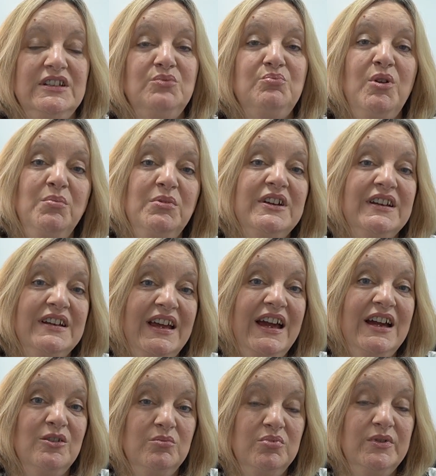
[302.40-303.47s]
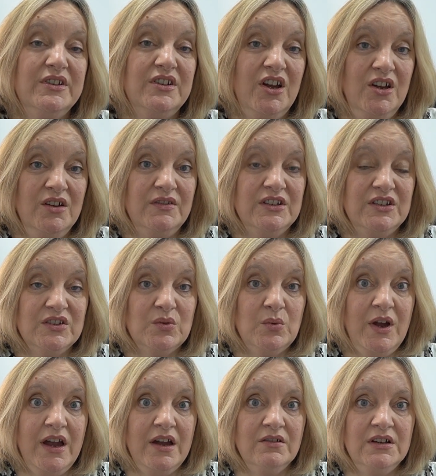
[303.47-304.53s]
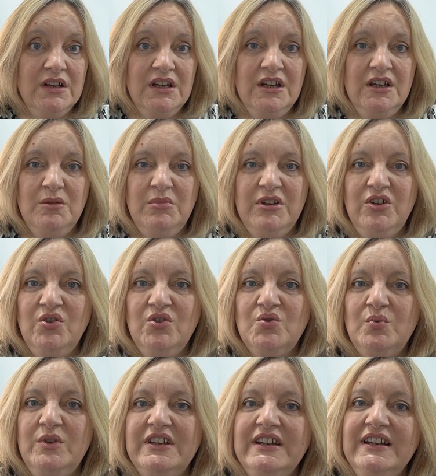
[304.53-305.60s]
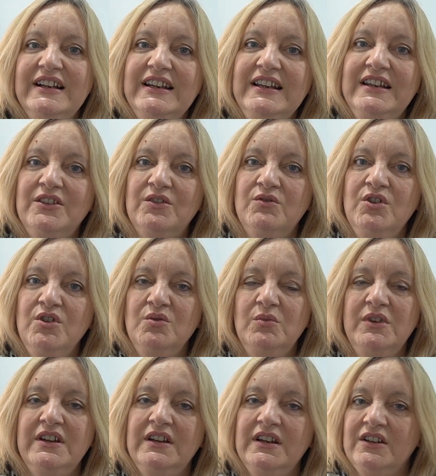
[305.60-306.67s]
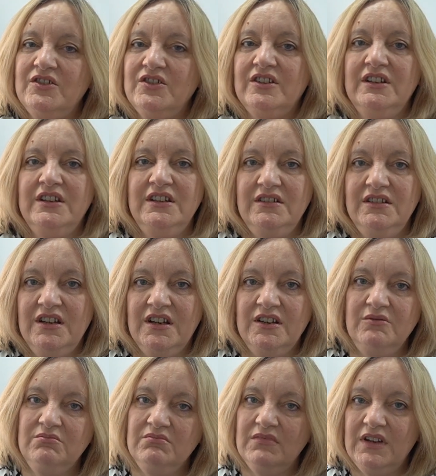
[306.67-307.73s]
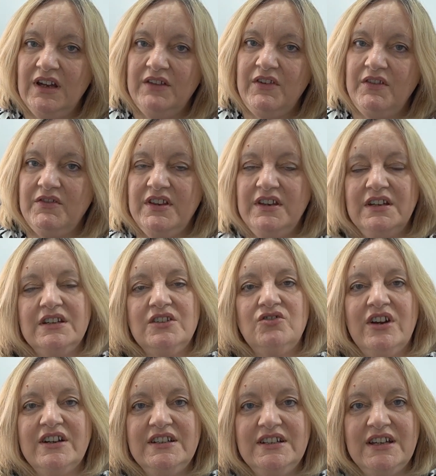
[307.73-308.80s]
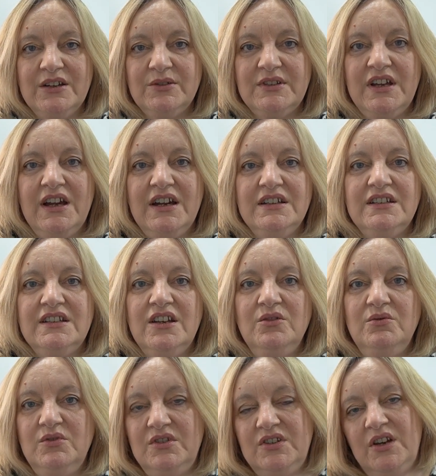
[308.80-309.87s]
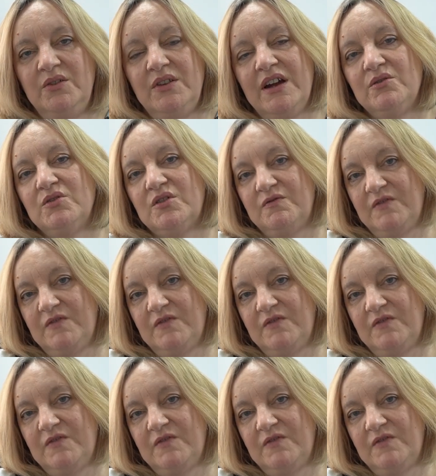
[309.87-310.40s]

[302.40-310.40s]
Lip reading: it's probably going to help with COVID as well, because we can clear the room, we can actually, you know, have everything extracted outside. So that was